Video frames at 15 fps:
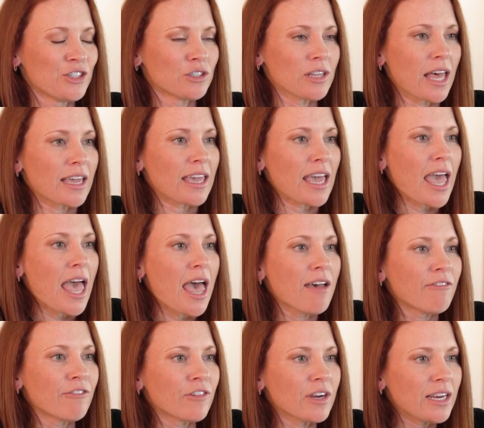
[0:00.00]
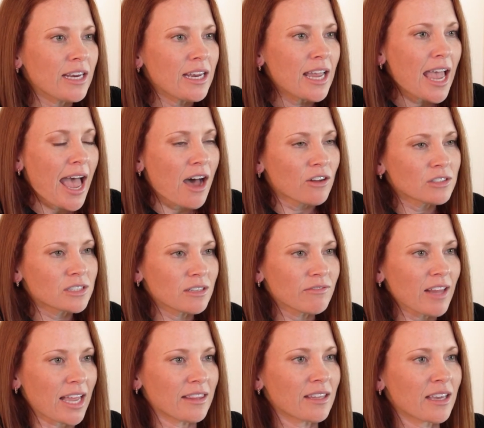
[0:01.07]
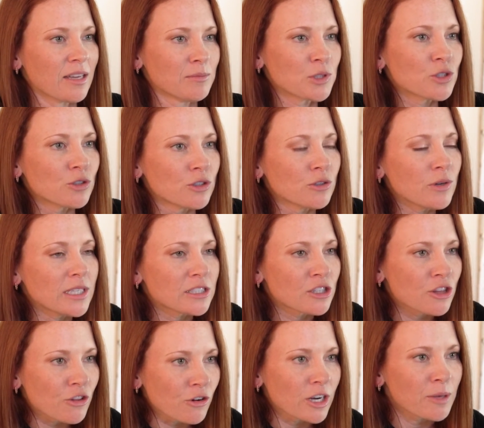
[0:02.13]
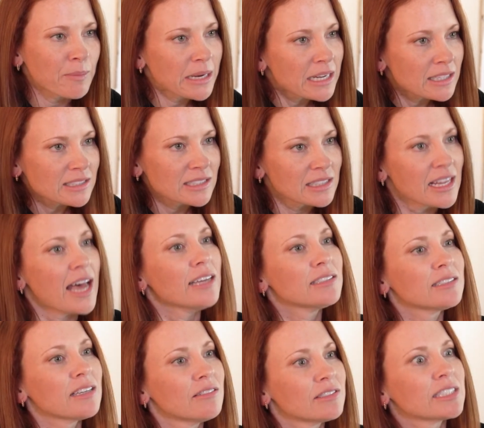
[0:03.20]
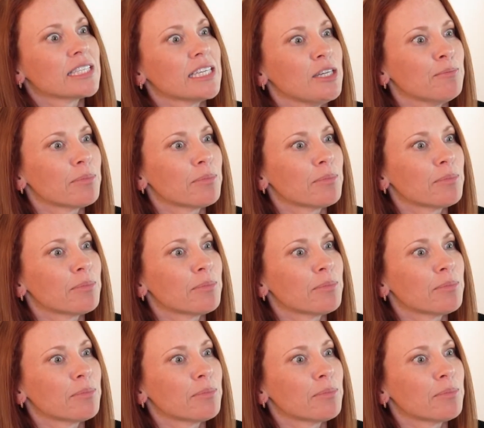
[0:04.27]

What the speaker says: you're like, every ounce of light that comes through is 30 minutes less of sleep.